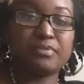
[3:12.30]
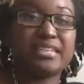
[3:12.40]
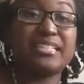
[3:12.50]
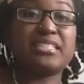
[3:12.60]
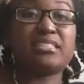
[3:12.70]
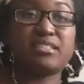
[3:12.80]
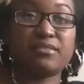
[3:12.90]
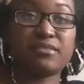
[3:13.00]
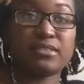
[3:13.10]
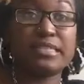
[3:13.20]

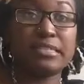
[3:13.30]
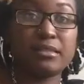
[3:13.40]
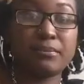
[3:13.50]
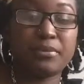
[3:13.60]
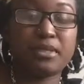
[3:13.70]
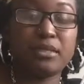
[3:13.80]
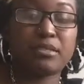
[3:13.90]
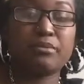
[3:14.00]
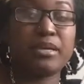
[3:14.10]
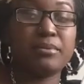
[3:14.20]
digestive system because
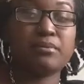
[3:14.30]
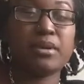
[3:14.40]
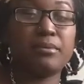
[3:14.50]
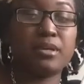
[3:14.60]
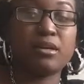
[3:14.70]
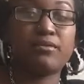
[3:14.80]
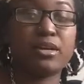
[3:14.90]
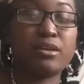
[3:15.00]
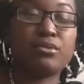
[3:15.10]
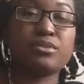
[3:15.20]
your baby's probably
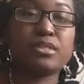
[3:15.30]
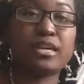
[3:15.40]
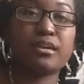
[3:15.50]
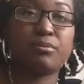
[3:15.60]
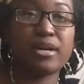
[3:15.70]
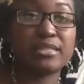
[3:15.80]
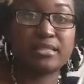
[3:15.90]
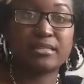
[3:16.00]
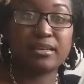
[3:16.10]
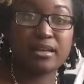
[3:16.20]
already used to kind of
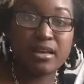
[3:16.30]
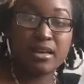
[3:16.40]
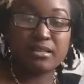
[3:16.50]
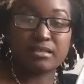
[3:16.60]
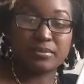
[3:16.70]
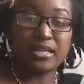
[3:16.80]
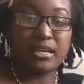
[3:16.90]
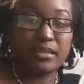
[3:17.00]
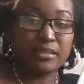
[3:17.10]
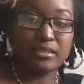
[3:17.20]
processing some
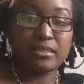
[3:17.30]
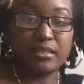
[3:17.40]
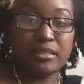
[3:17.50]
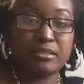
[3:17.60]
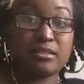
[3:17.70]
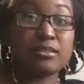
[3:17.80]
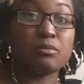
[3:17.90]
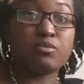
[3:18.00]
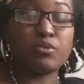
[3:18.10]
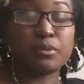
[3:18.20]
solids in
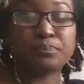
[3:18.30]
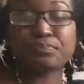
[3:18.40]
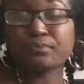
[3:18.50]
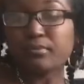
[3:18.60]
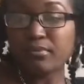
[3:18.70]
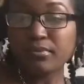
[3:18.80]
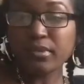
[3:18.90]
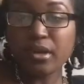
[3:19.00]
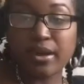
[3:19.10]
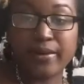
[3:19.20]
some form.
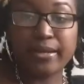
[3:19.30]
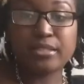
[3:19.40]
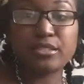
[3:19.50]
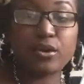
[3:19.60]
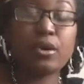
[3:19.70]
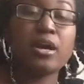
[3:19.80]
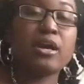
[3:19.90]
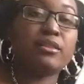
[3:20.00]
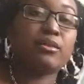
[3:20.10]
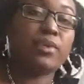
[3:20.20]
All right, so
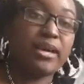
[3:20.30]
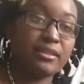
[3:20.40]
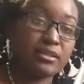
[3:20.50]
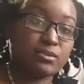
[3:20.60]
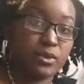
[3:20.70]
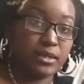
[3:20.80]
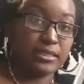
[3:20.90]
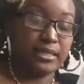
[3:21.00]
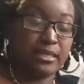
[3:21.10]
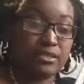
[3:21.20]
the way this works
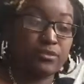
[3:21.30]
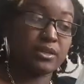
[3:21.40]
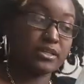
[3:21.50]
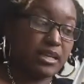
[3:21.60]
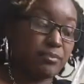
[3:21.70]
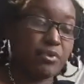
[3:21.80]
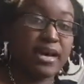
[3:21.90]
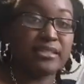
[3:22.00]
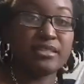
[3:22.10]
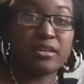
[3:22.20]
is, for example,
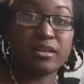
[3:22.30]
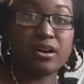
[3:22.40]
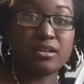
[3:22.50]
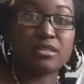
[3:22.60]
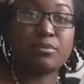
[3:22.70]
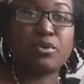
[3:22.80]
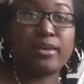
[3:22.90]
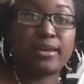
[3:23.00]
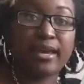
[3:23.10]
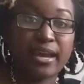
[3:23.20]
I started Awesome
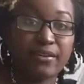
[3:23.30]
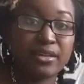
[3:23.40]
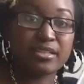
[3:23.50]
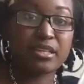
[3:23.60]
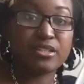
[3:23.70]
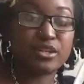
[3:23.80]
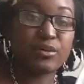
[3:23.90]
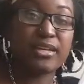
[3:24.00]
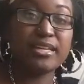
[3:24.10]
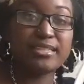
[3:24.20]
on carrots. So
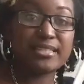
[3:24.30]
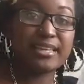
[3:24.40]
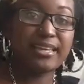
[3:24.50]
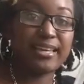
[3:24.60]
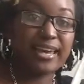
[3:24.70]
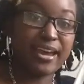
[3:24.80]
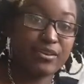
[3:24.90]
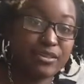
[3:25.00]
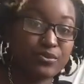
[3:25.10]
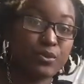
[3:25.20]
he is to eat
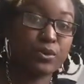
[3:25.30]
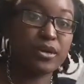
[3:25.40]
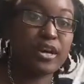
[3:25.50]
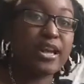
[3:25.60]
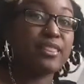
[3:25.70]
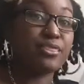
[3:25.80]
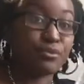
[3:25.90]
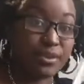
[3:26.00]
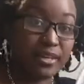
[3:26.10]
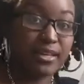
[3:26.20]
carrots for
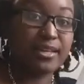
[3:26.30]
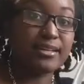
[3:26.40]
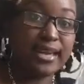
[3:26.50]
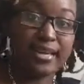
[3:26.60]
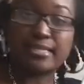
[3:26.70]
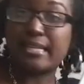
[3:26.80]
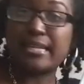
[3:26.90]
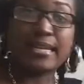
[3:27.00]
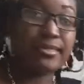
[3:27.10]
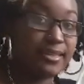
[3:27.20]
3 days.
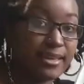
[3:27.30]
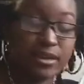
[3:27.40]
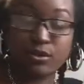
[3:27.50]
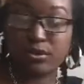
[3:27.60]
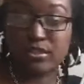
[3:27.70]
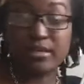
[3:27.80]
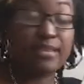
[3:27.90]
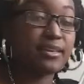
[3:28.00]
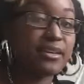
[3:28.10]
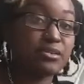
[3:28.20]
Nothing else
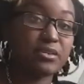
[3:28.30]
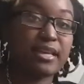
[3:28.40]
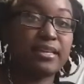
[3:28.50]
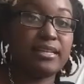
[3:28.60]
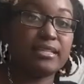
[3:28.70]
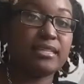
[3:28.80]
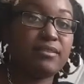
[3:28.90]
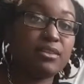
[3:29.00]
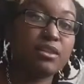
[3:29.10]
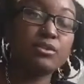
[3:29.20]
on that list.
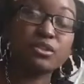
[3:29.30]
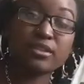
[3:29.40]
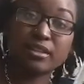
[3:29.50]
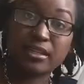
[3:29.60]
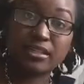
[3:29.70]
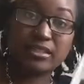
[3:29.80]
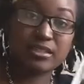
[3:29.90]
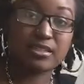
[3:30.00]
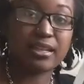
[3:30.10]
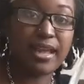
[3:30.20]
Even though it's on the list and
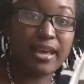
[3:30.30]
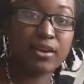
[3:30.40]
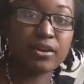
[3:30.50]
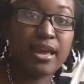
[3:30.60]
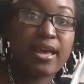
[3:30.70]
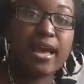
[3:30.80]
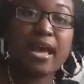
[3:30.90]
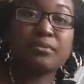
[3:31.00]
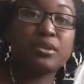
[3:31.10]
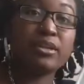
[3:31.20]
it's allowed,
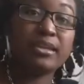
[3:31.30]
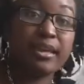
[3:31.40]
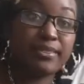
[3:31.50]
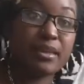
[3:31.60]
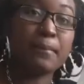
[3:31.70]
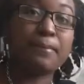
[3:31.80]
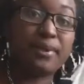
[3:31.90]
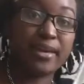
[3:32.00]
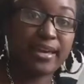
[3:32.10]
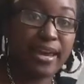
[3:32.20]
absolutely nothing
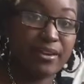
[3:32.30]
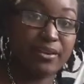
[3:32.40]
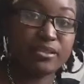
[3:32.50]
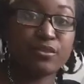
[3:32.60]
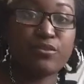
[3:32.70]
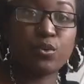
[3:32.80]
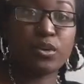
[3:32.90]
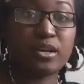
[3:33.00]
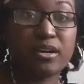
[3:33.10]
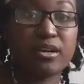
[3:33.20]
but carrots
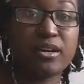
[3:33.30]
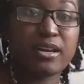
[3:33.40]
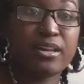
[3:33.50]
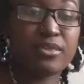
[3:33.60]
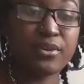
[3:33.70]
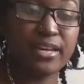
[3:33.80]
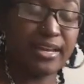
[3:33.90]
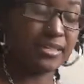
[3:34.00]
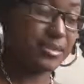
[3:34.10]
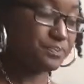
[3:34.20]
for 3
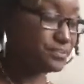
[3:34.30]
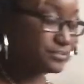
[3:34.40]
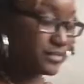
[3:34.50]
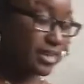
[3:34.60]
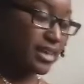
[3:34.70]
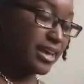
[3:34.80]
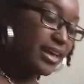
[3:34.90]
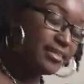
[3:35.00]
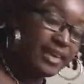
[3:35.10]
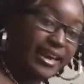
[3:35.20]
days.
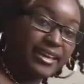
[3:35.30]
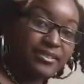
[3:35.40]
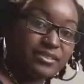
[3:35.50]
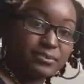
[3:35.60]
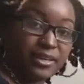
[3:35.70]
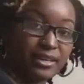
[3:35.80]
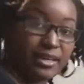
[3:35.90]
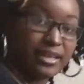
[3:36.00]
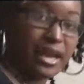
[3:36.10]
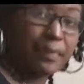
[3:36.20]
That gives me an